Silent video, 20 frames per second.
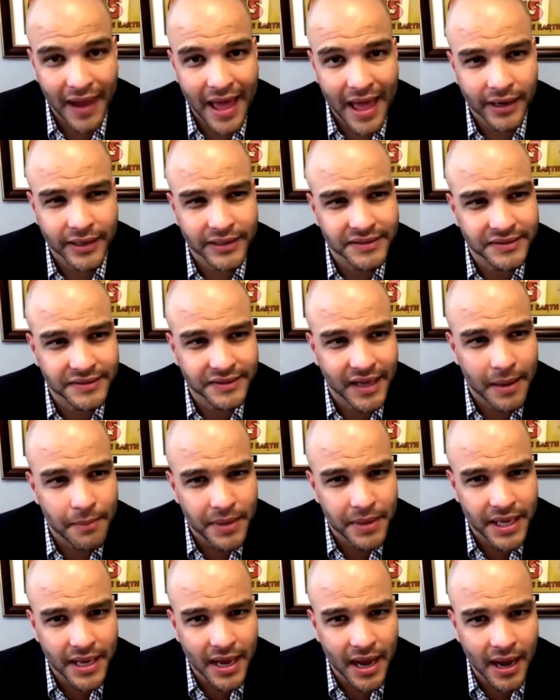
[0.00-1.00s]
Flatteries
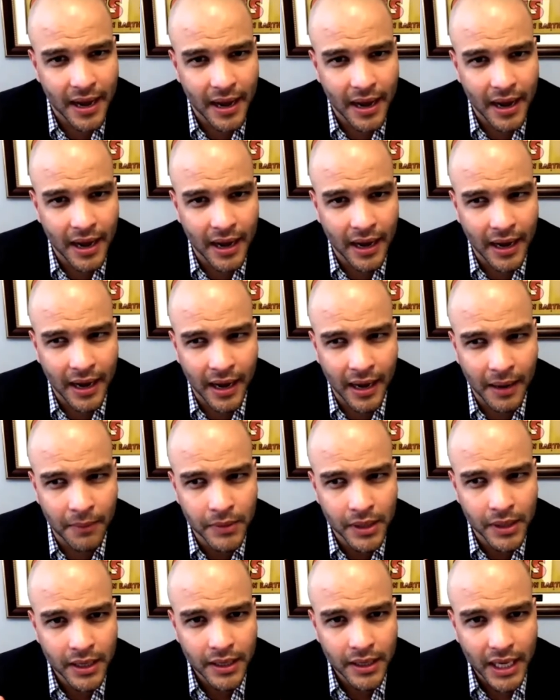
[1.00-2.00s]
can be uh, uh, uh,
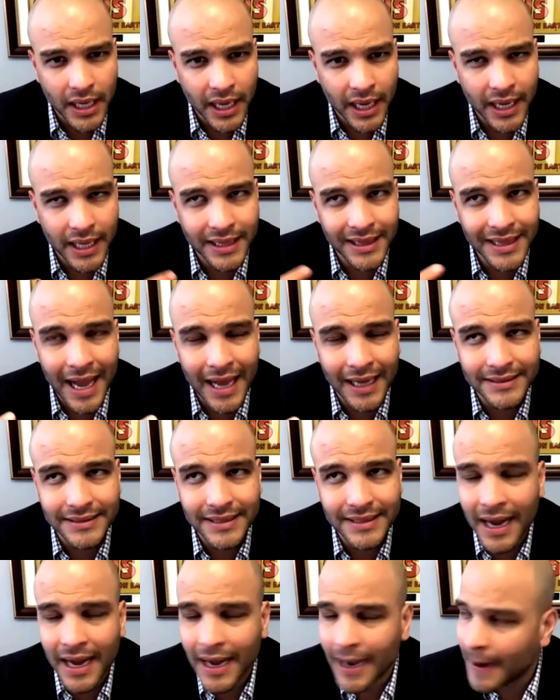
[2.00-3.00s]
eh,
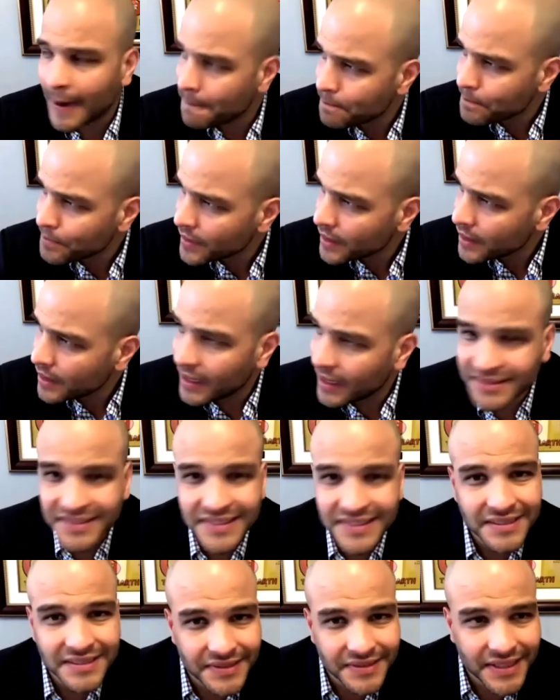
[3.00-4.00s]
not uh,
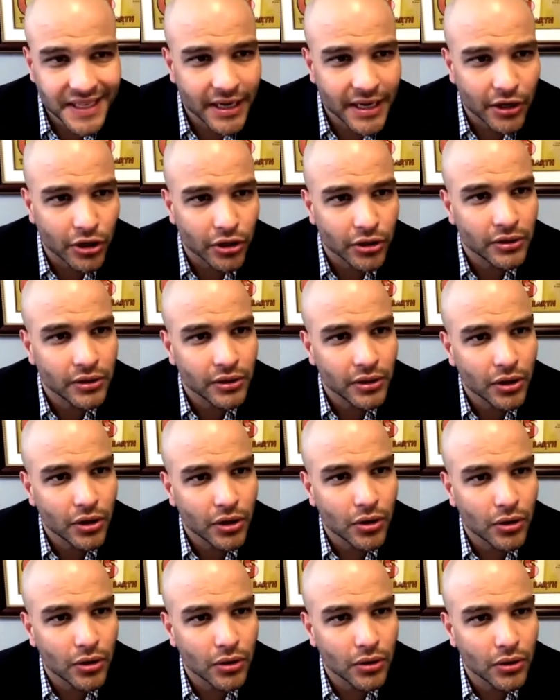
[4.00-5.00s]
corny. It's corny and
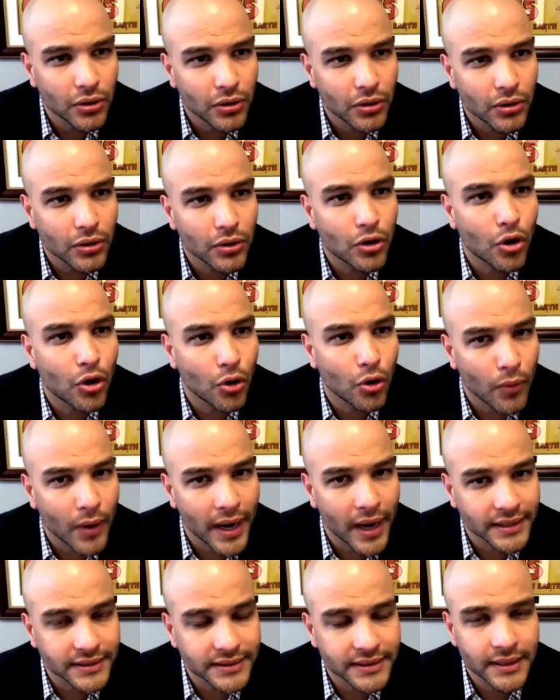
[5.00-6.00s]
superficial, and
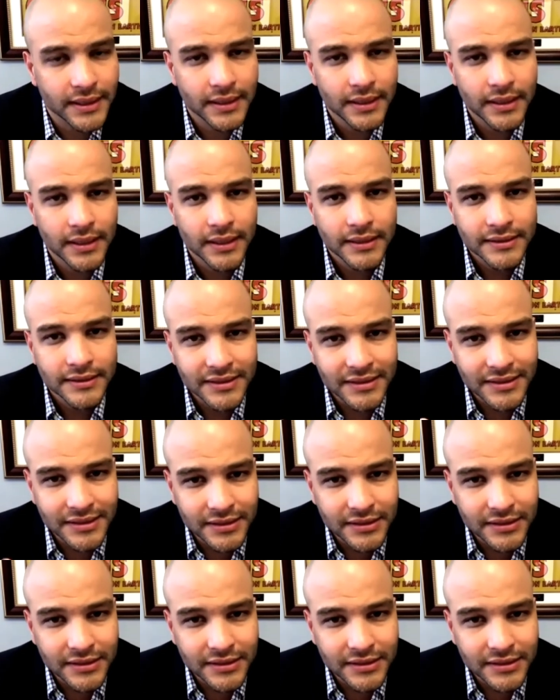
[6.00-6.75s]
people can read that crap.